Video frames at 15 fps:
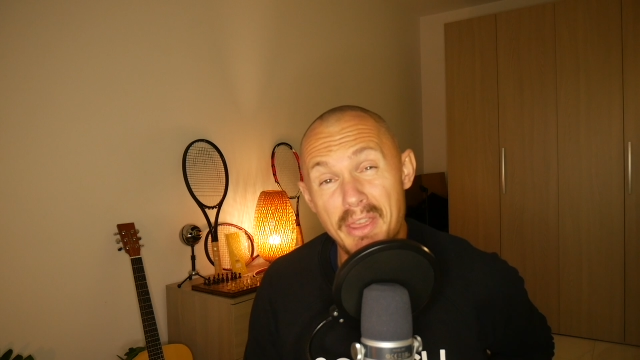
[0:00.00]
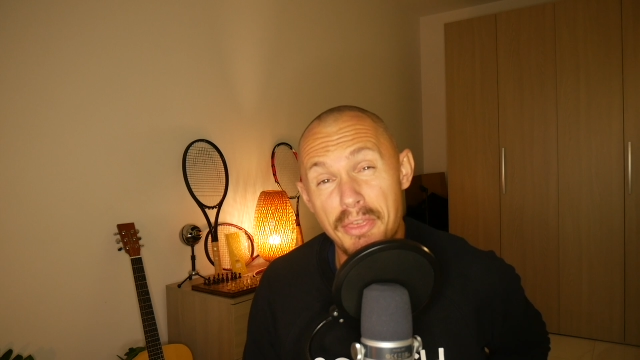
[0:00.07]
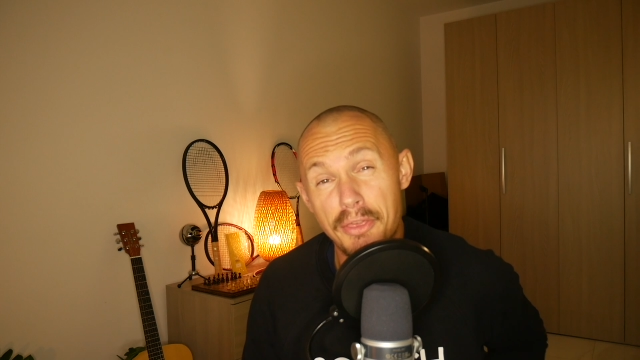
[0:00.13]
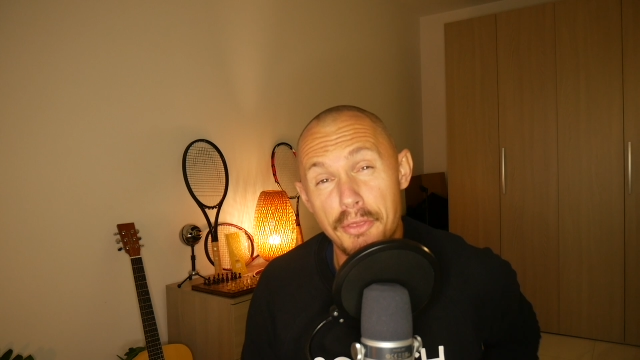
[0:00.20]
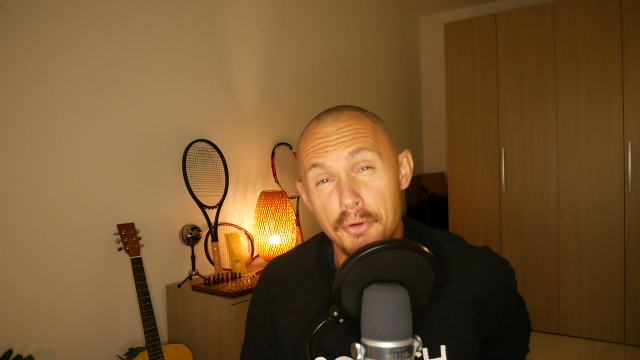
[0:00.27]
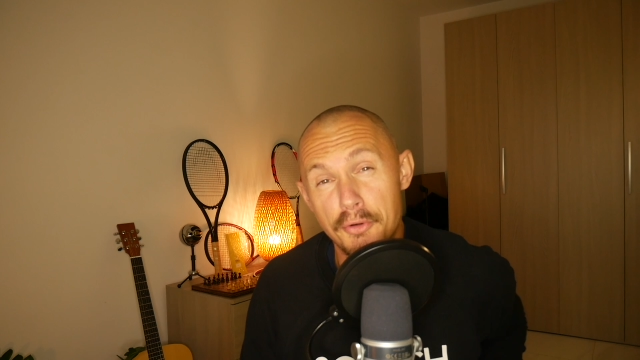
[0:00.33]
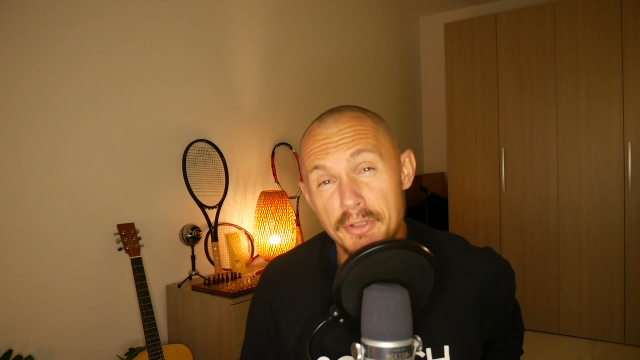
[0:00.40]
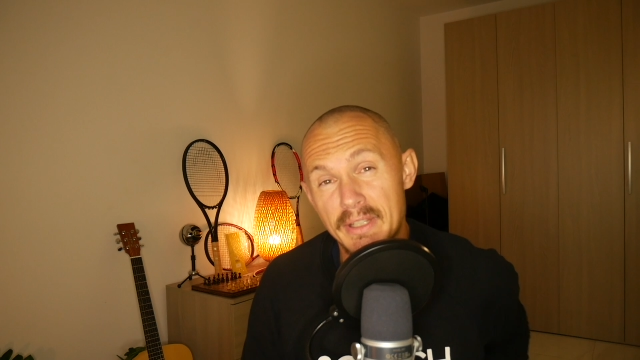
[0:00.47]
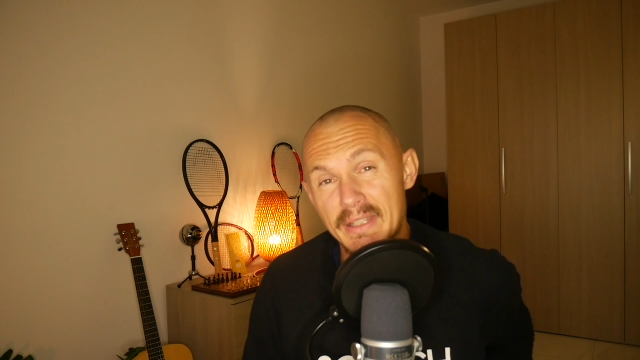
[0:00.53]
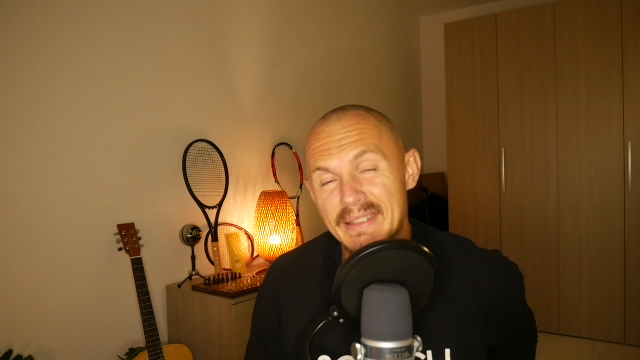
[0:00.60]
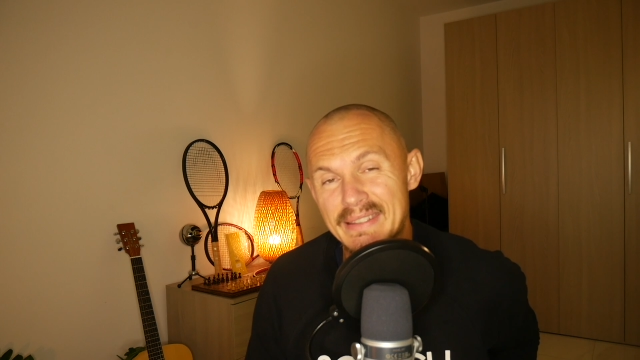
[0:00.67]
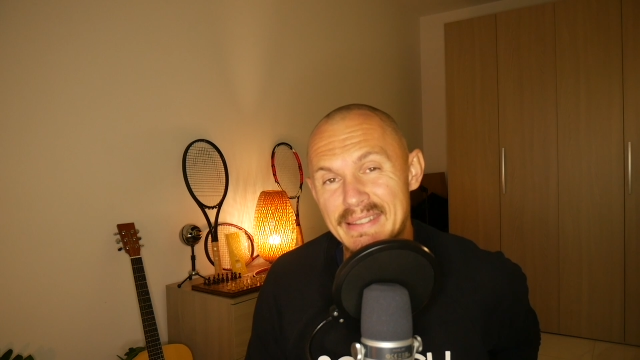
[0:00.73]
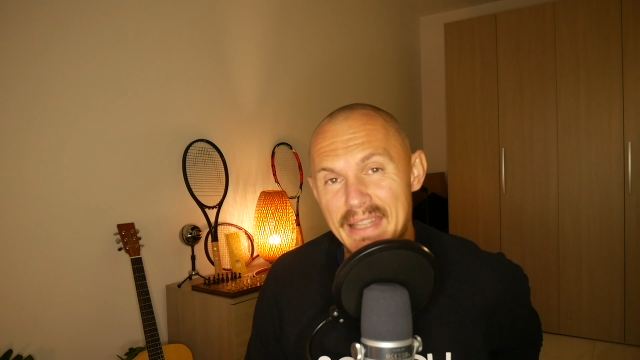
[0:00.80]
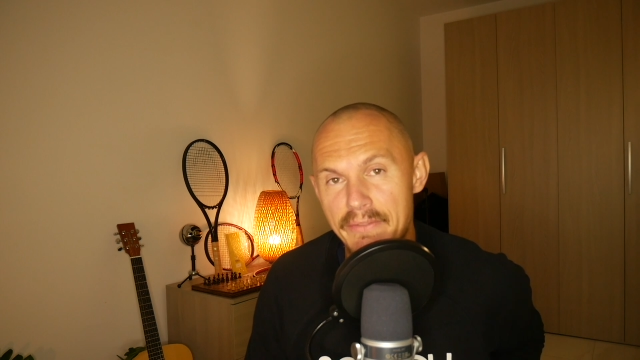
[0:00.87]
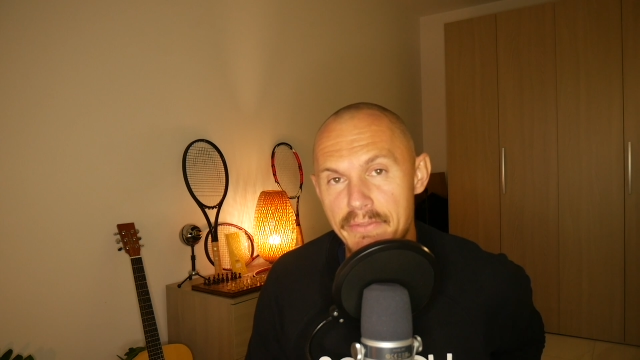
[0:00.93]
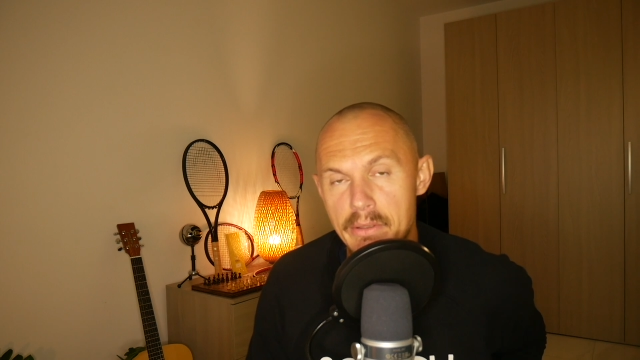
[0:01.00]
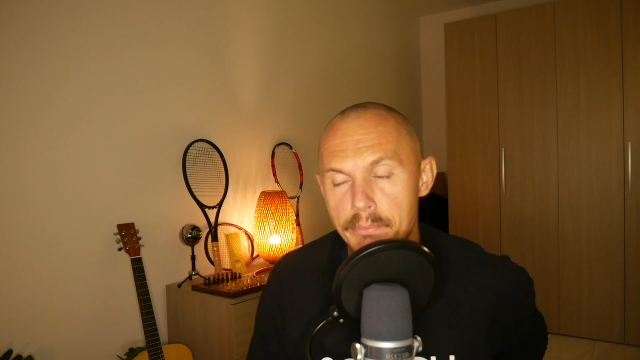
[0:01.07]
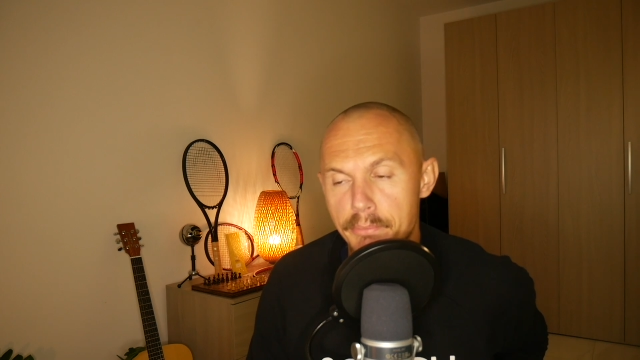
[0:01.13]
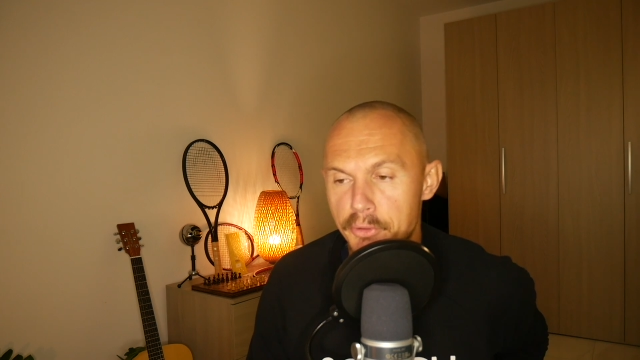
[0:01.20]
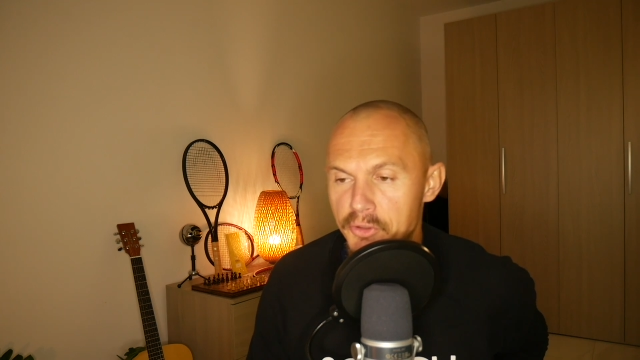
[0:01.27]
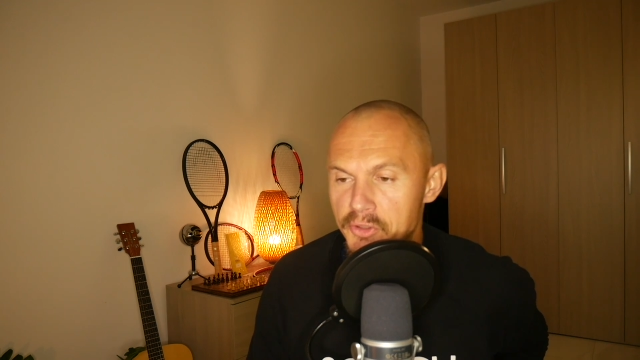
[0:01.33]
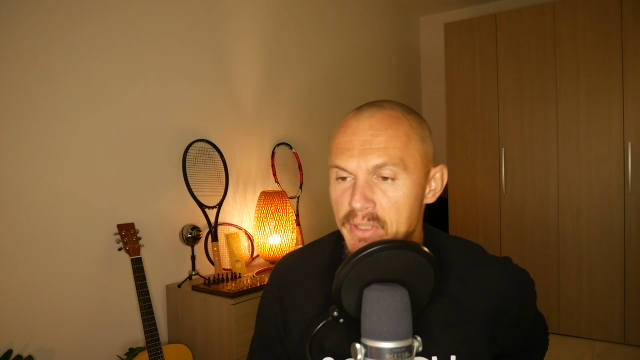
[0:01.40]

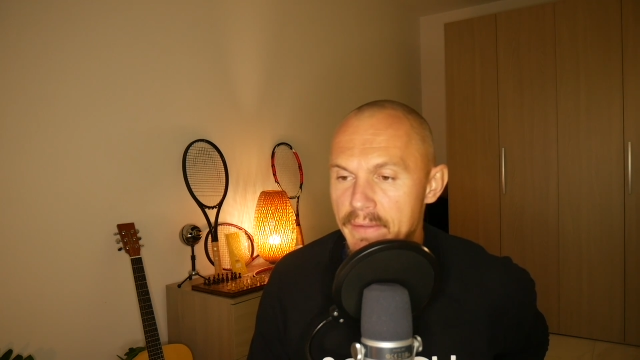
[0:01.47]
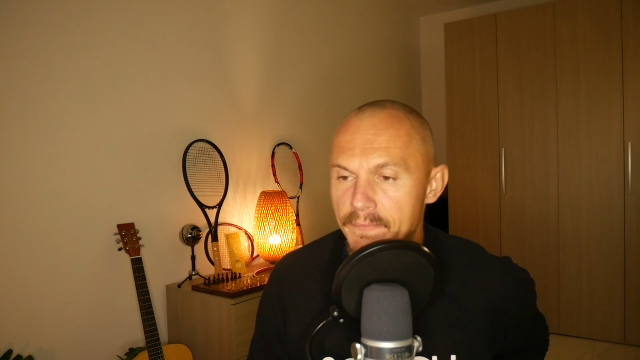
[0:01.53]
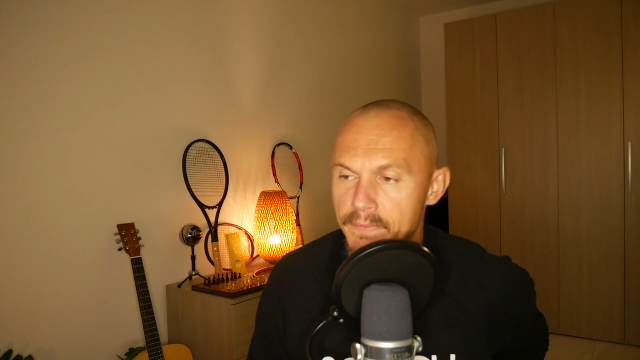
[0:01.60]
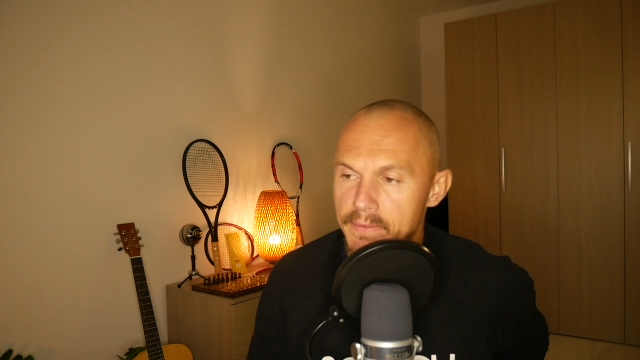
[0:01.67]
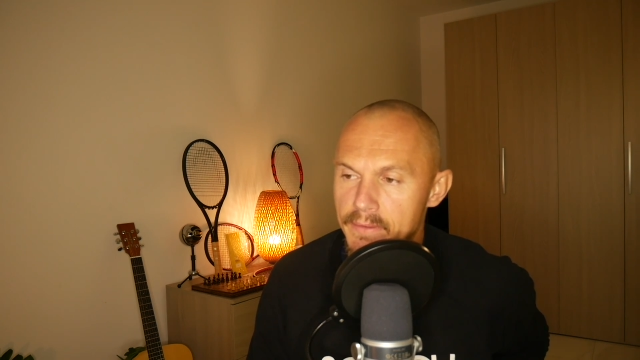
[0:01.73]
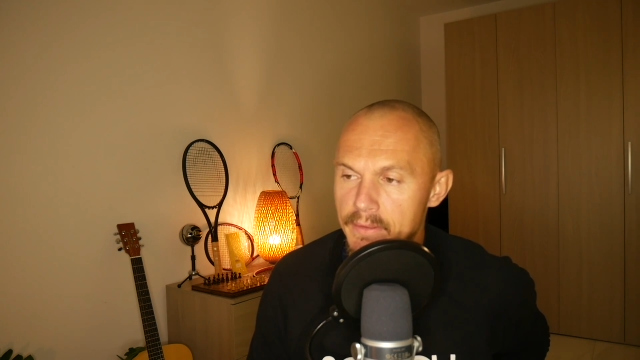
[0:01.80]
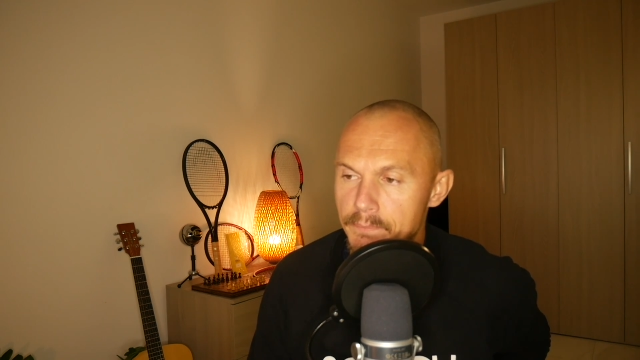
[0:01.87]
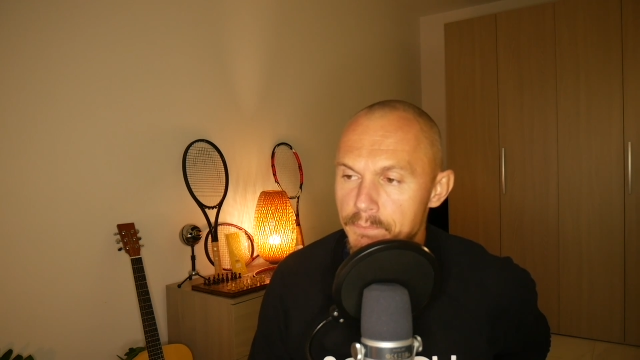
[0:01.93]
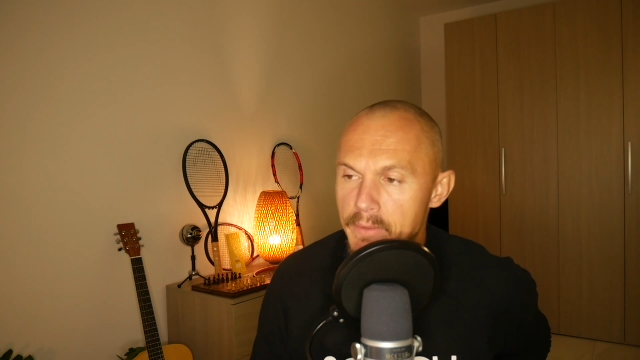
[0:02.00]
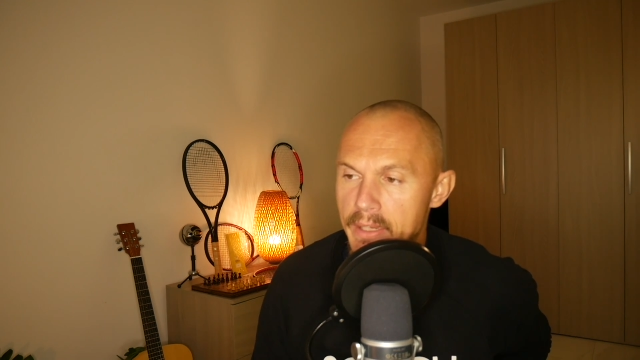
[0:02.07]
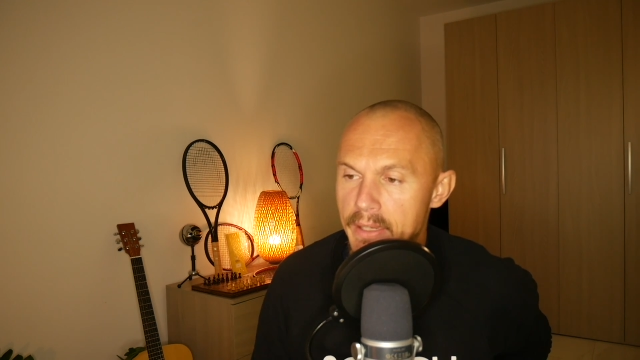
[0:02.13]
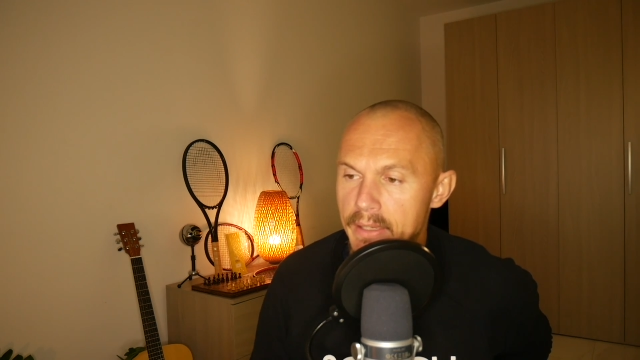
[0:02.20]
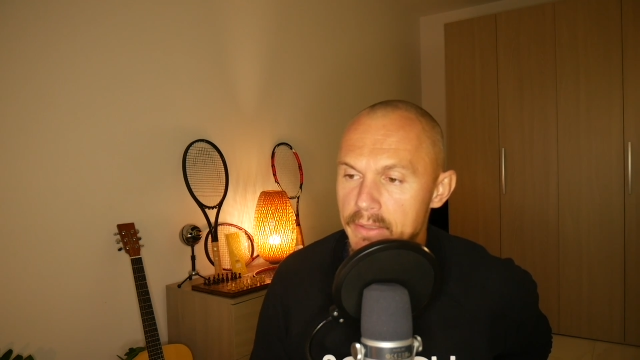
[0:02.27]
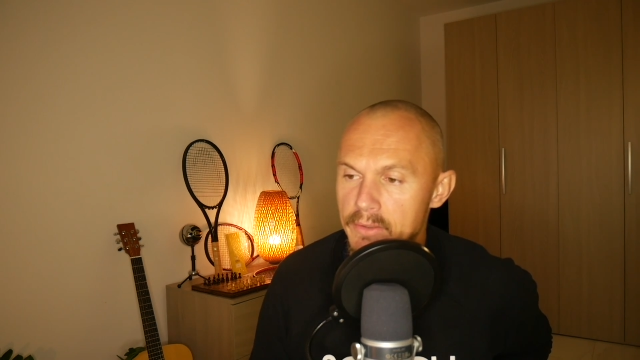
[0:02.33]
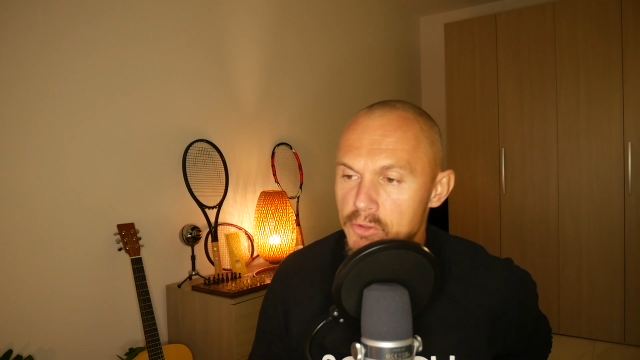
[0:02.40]
37%.